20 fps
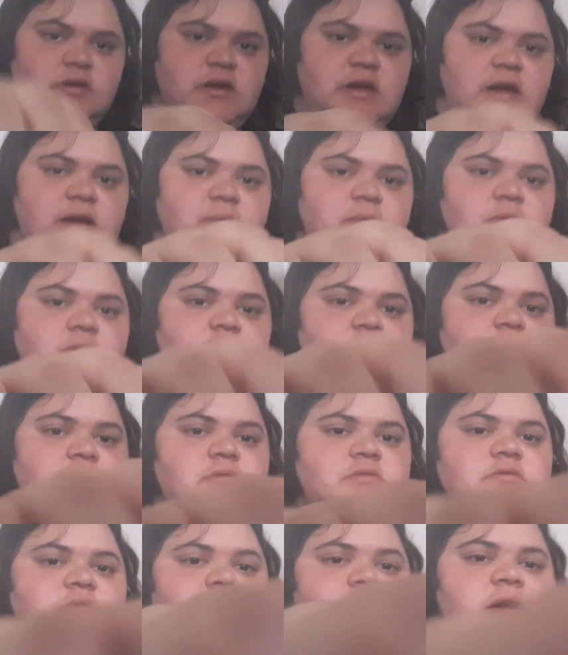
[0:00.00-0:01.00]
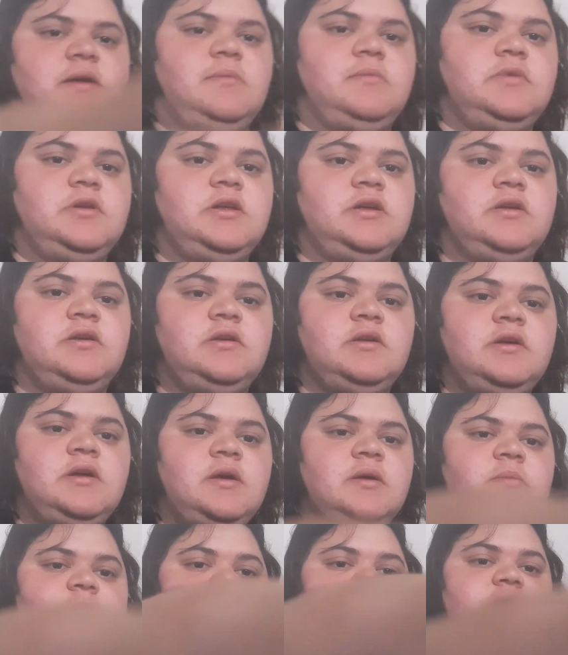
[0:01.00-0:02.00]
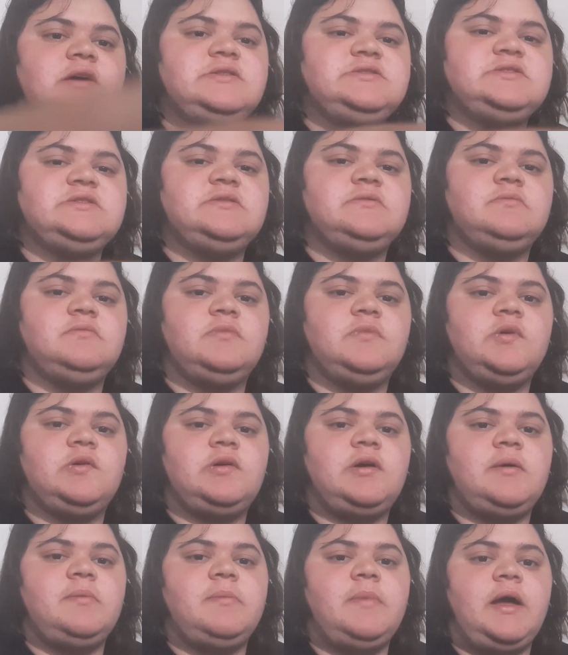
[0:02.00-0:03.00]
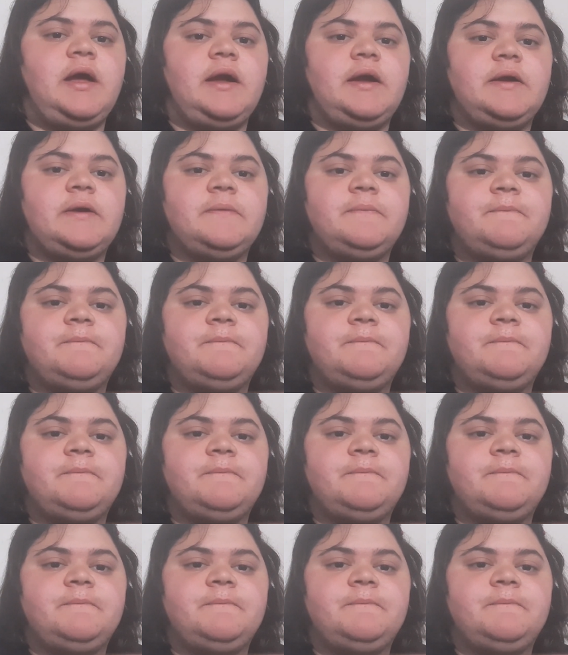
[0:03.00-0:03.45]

on camera? Okay, I'm going to pause and then we'll come back.